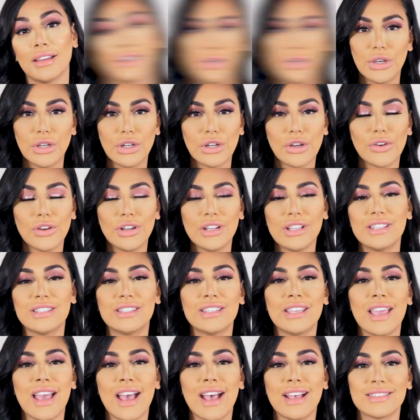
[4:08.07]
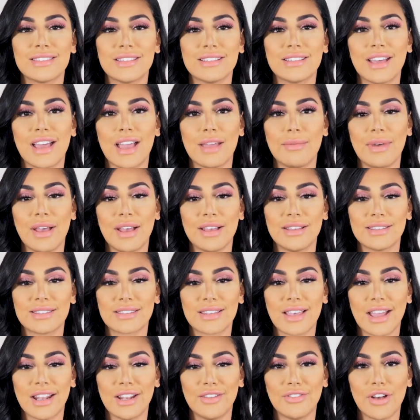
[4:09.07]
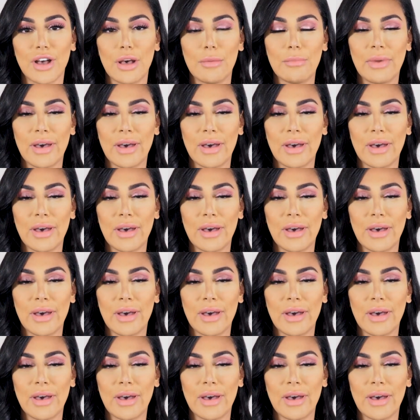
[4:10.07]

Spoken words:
You can already see as the time has kind of gone